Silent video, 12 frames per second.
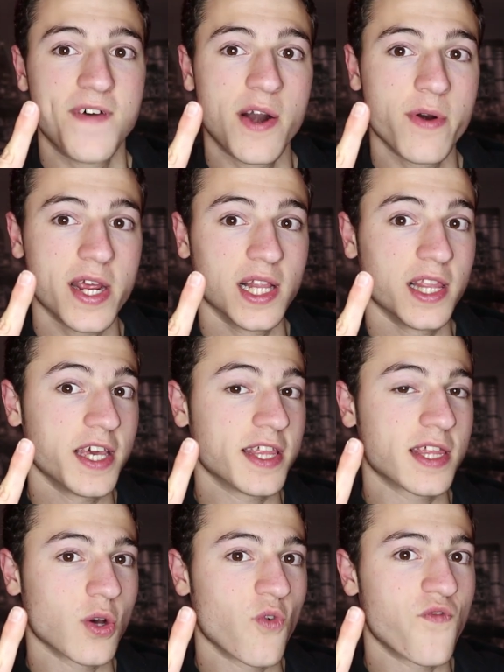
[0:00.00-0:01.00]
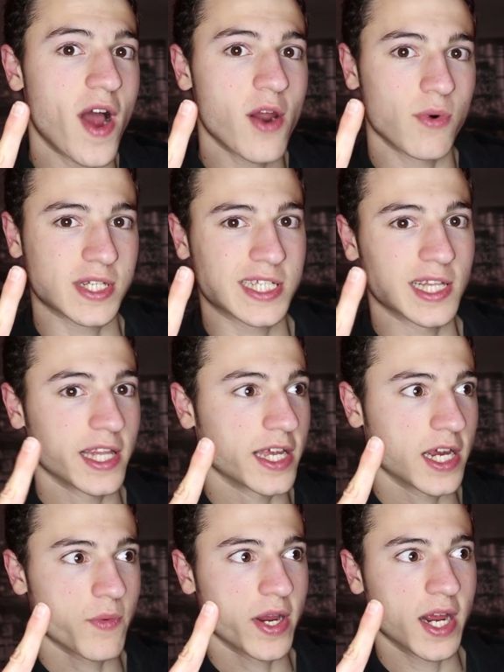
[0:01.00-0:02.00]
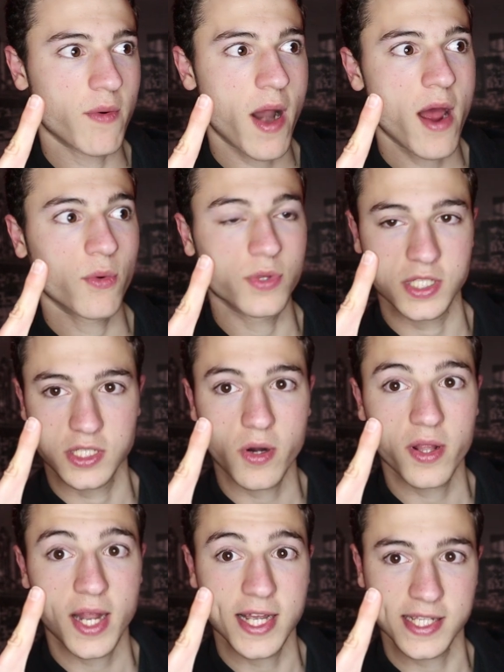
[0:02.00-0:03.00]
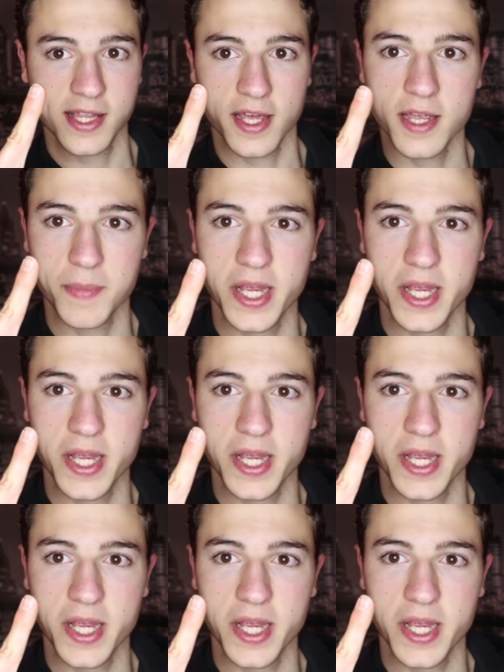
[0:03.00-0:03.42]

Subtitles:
very lethal virus lingering around is not a nice thing,